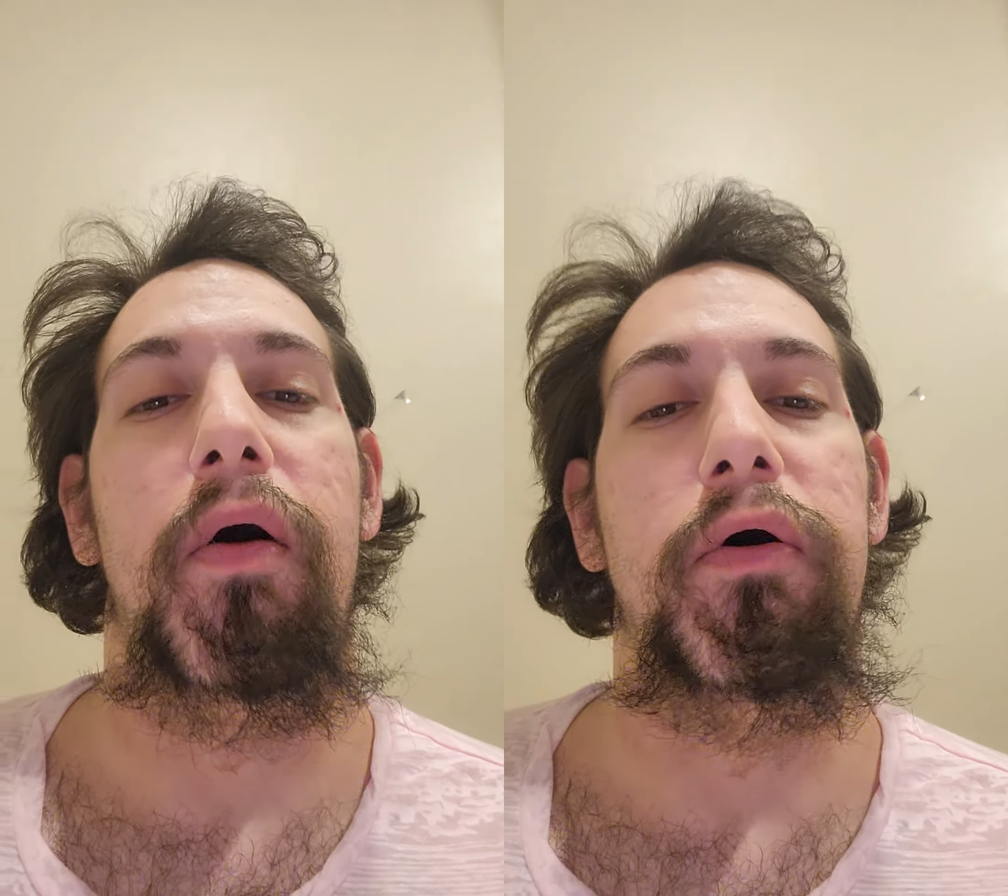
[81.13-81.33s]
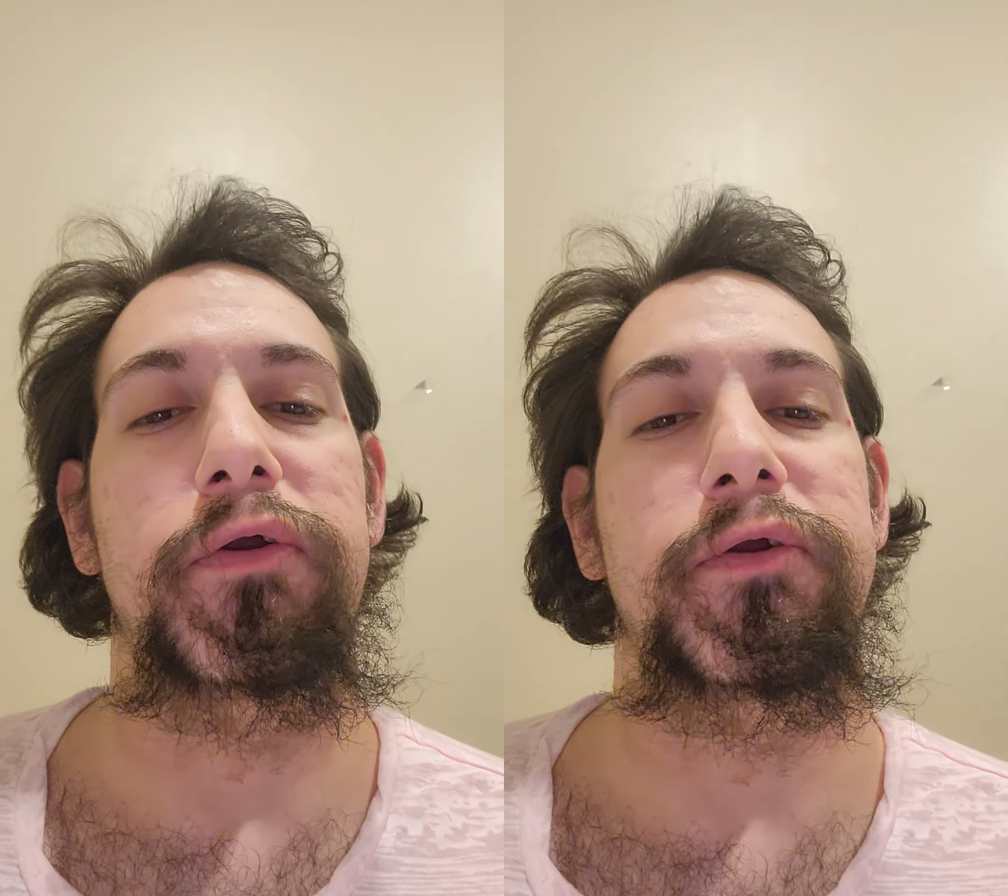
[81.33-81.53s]

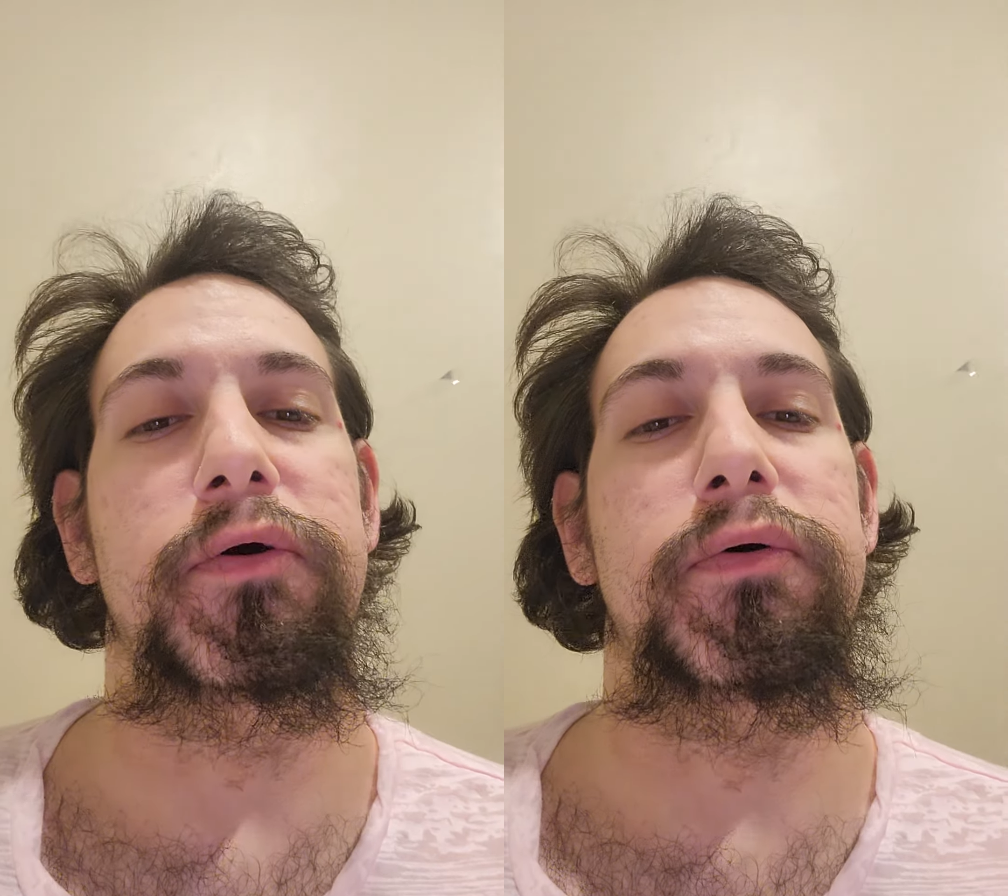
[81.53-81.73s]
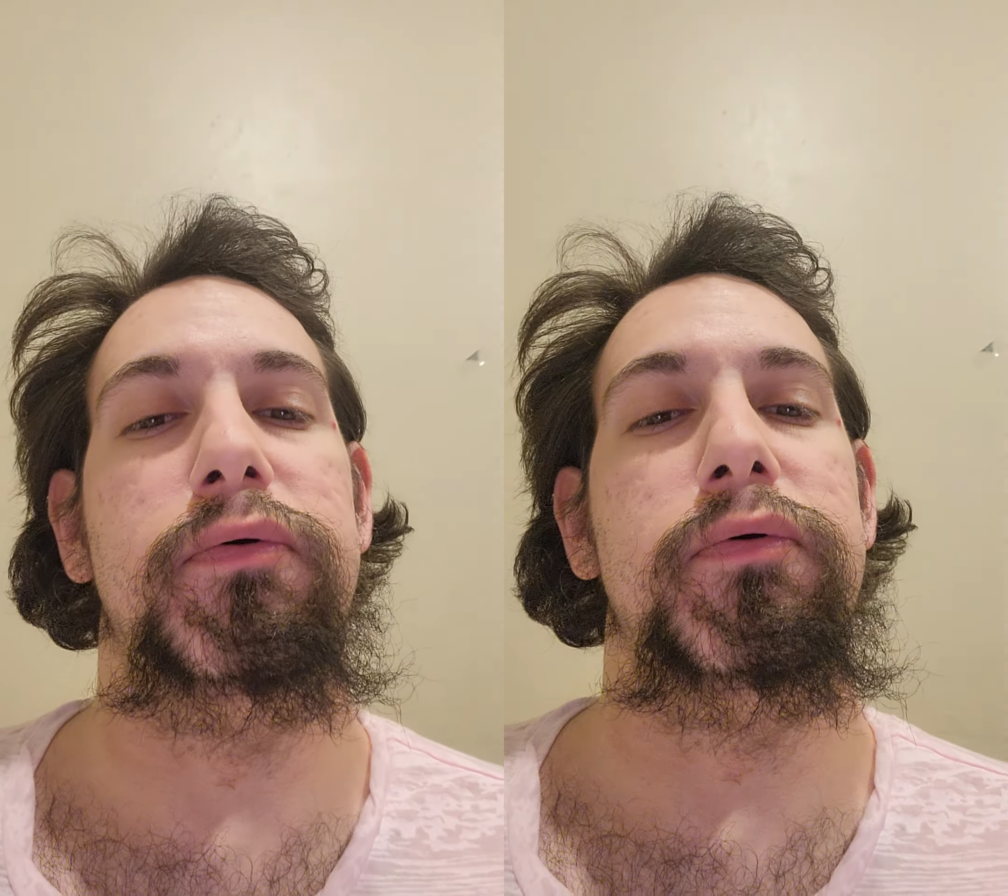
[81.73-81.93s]

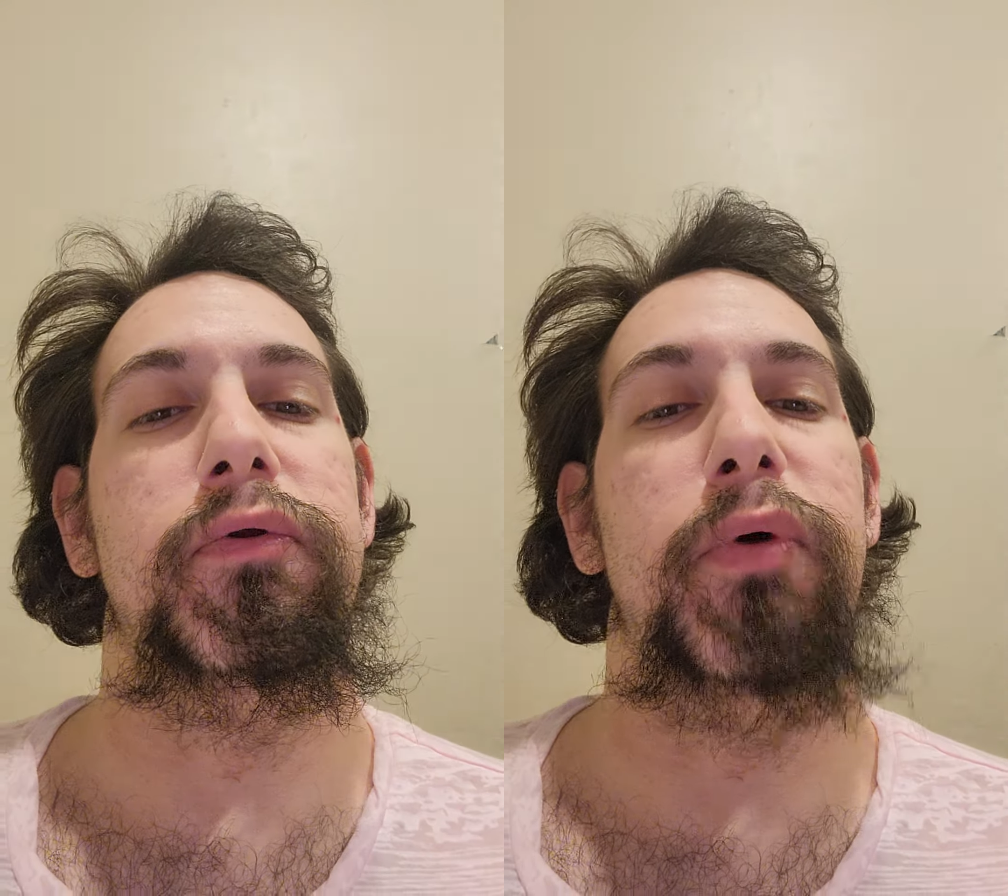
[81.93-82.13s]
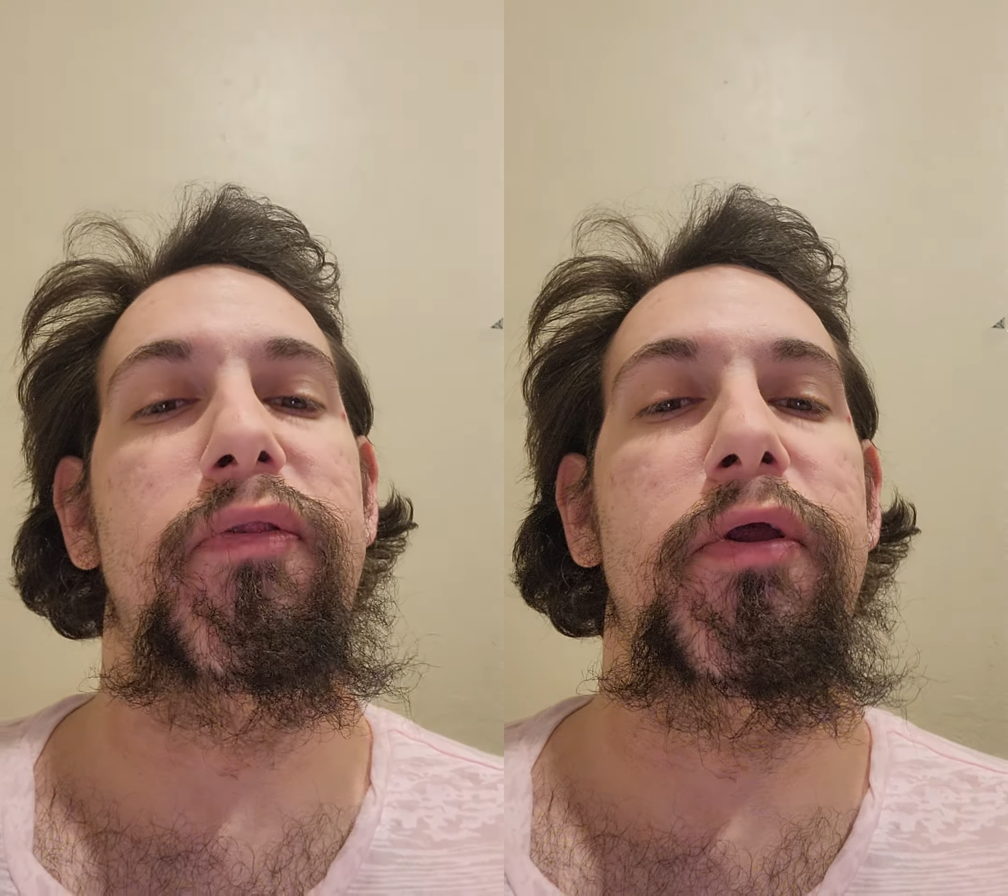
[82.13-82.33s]
Also,
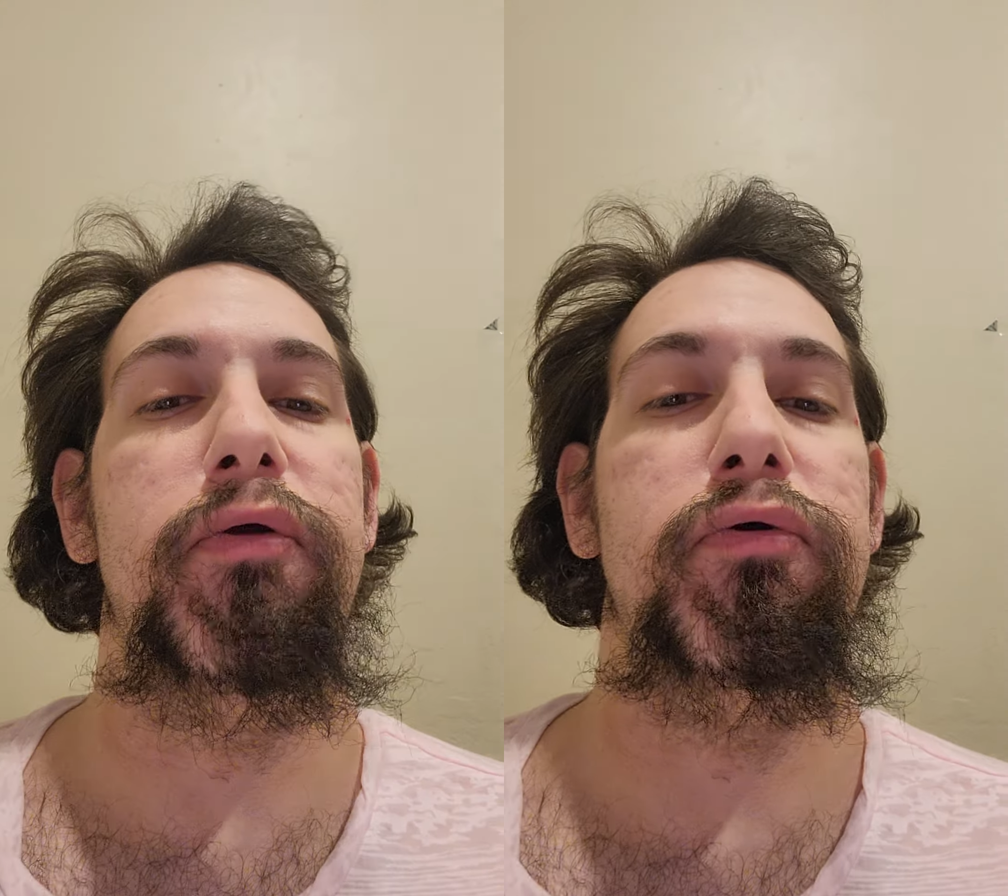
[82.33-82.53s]
the way they do